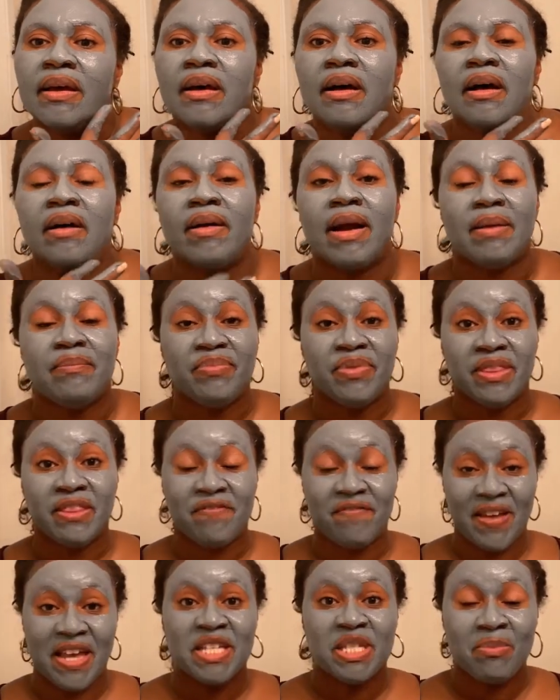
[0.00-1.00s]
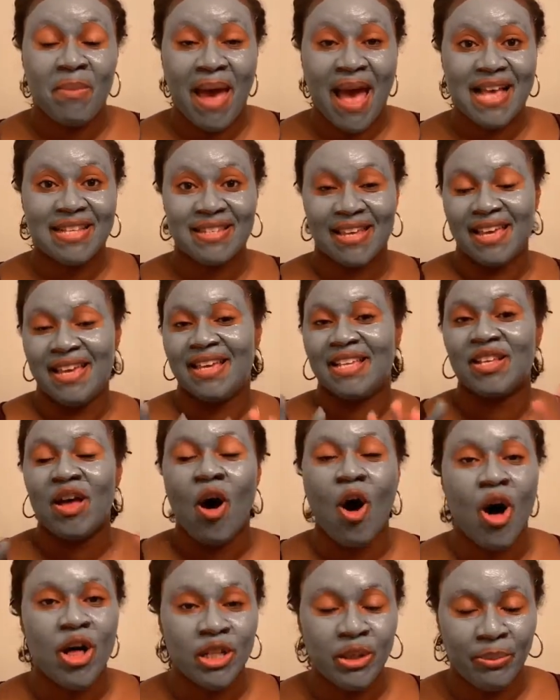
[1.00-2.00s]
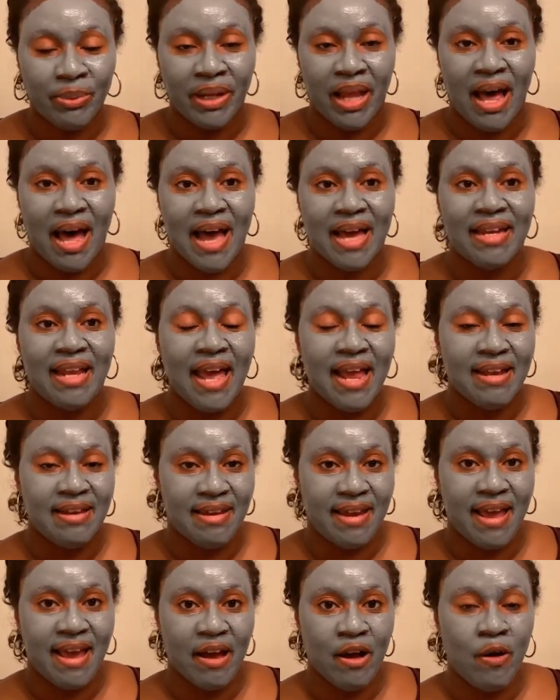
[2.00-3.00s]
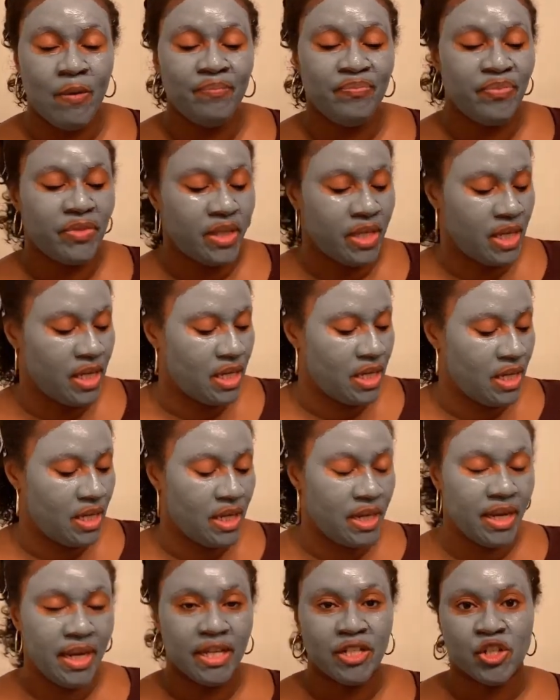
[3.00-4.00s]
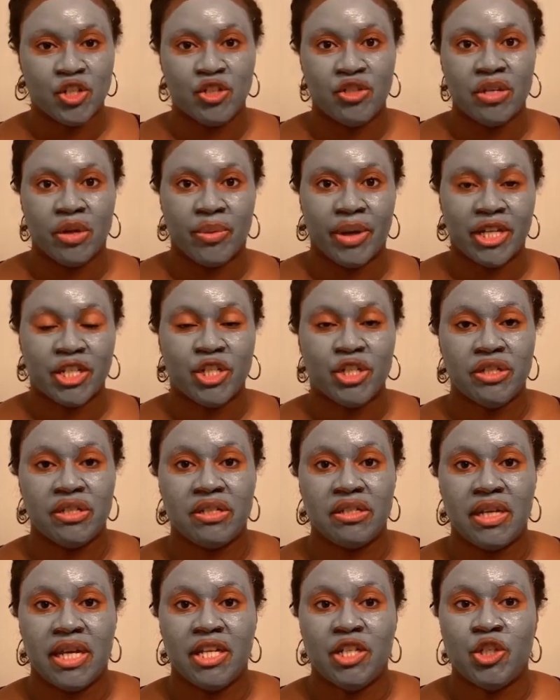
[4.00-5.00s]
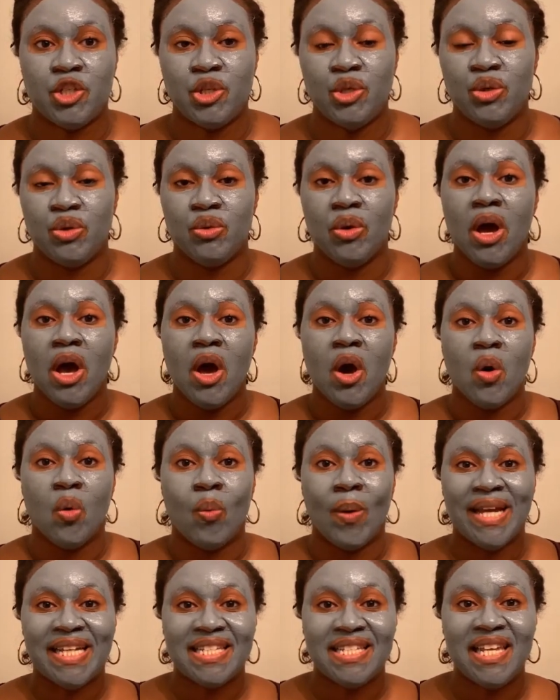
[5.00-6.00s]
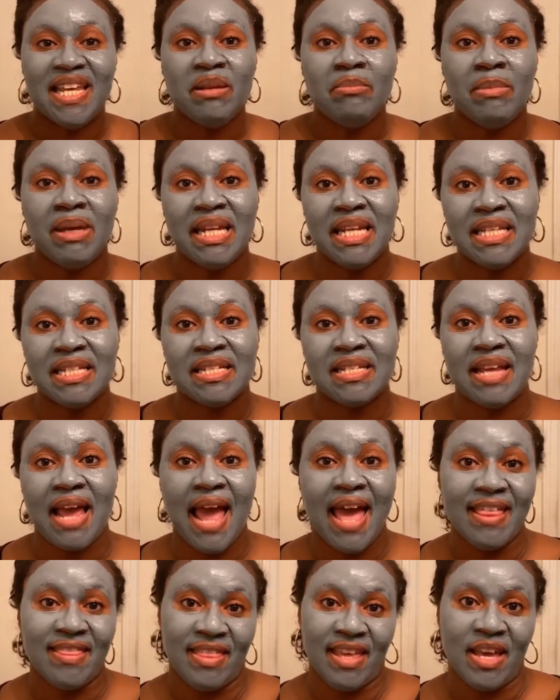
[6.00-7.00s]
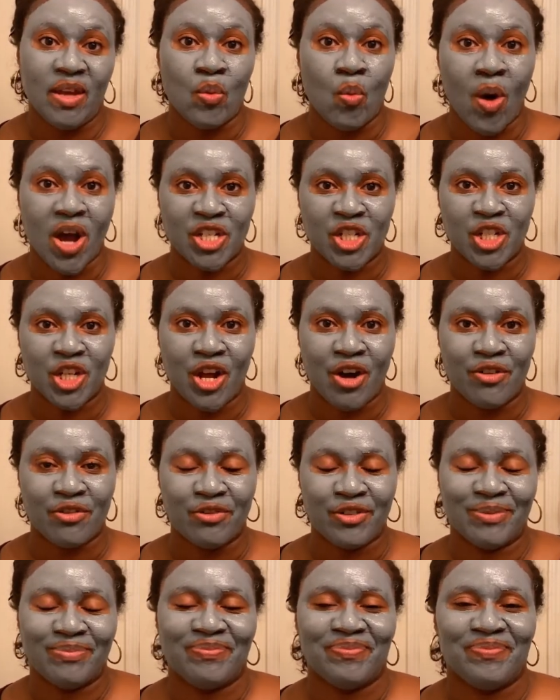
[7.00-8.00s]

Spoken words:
All right, the face mask is all applied, and now the directions say to wait 10 minutes and then wash it off.